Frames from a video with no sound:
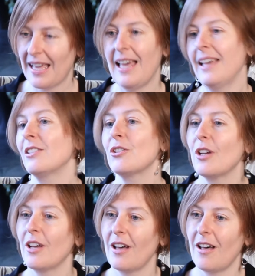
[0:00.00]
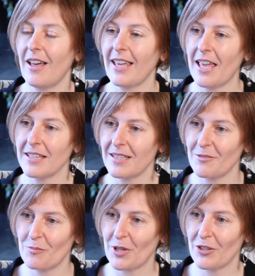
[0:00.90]
And I
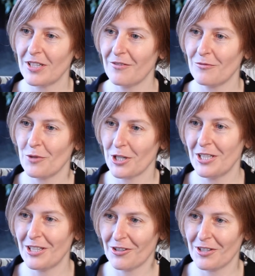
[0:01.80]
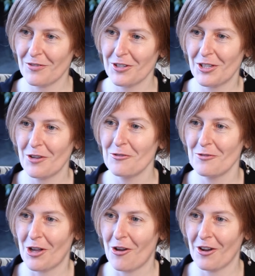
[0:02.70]
guess because I've worked in the arts for so
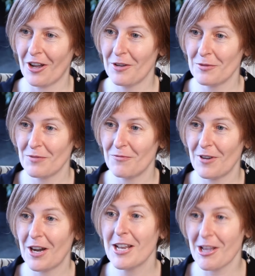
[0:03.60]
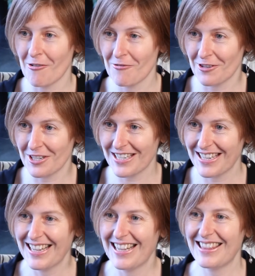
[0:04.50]
long, I was fairly confident
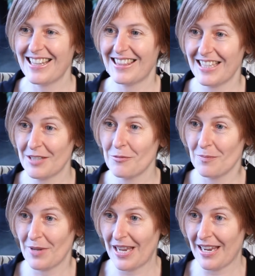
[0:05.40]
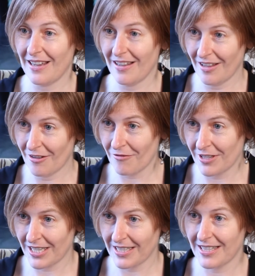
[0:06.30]
that this would be
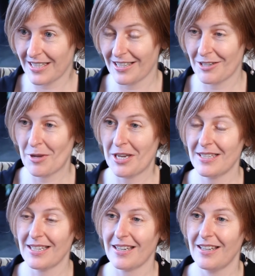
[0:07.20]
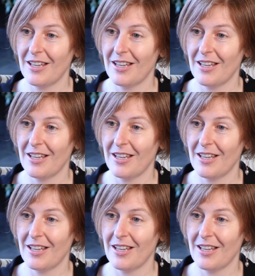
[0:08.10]
fantastic and amazing,